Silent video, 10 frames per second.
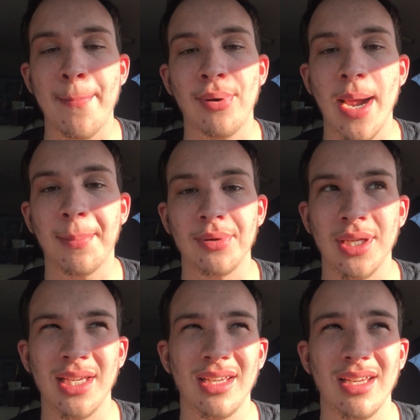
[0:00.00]
that
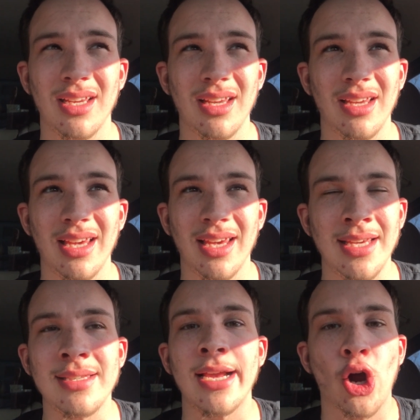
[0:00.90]
property
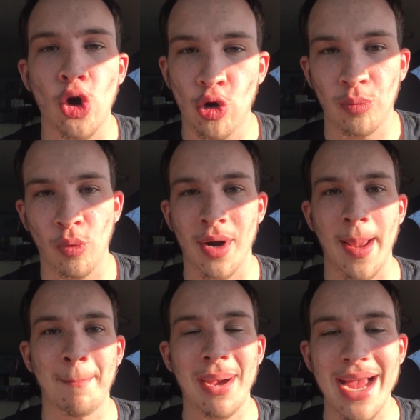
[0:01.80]
is like a home
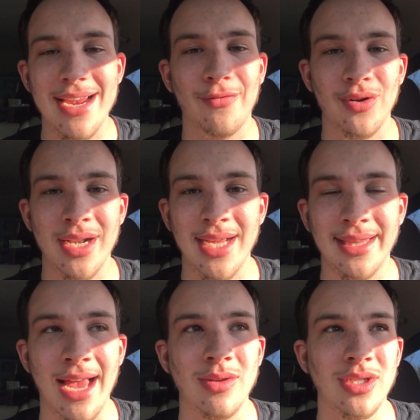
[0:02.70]
run. I'm buying it for
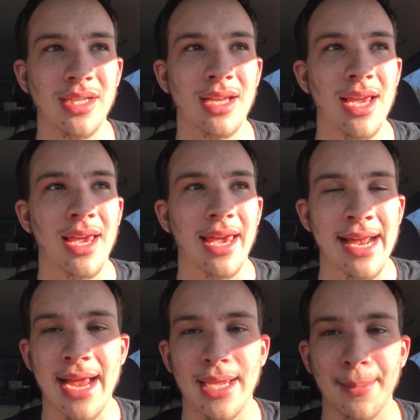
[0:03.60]
$9,000
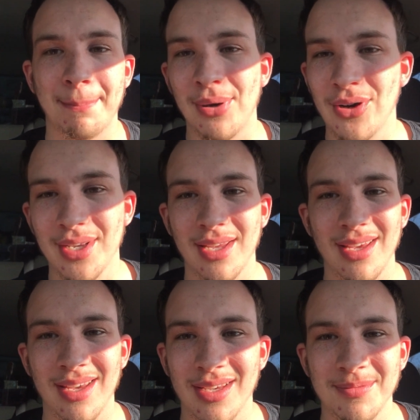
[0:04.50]
and I could put,
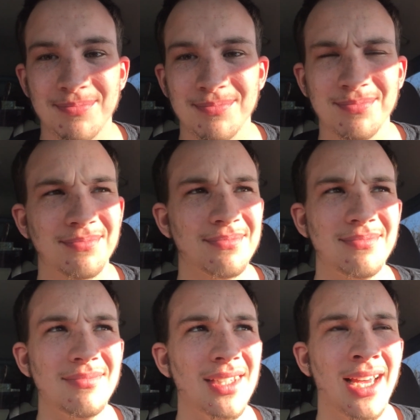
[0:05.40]

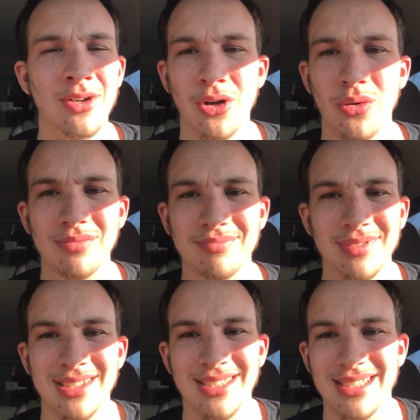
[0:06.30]
I don't know,
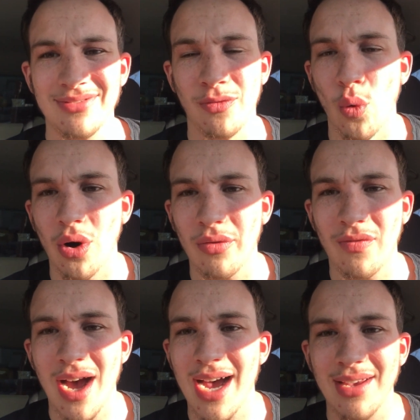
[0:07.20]
4,
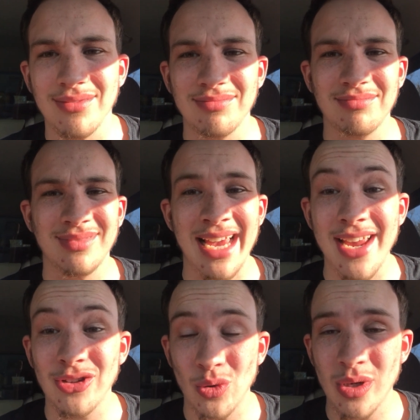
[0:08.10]
5,
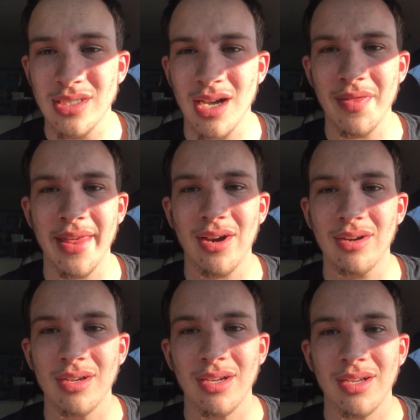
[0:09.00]
10 units on
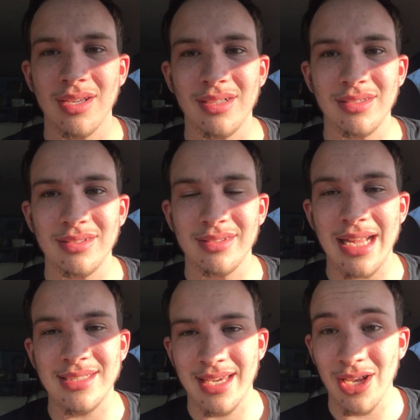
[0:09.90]
there.
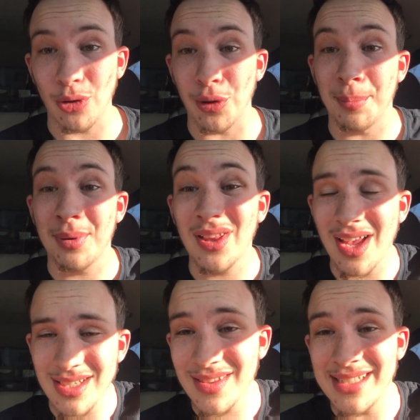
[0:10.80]
That's killer.
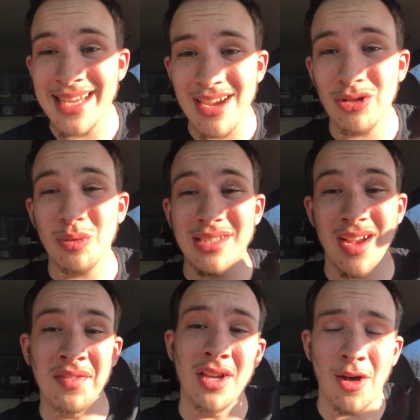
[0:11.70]
Plus the 10
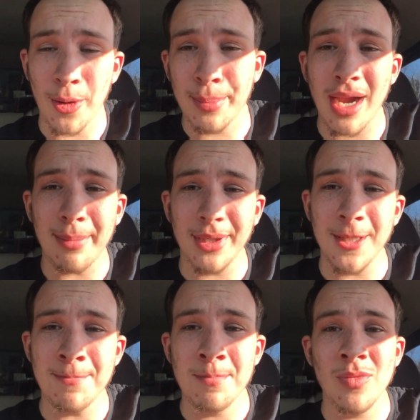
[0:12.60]
units on the other
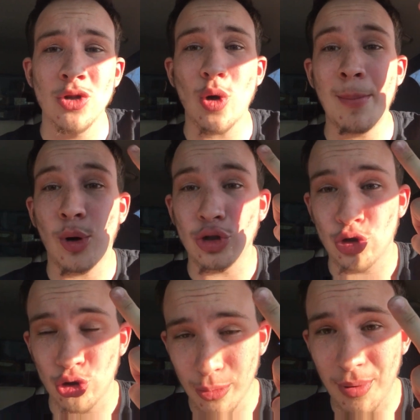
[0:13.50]
property. So I
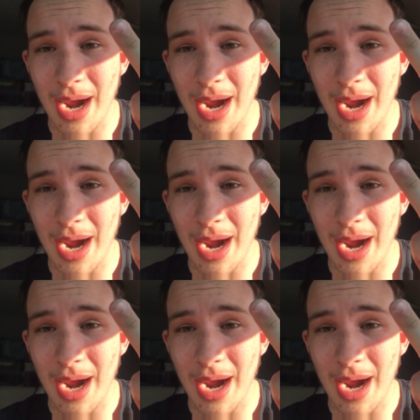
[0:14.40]
bought two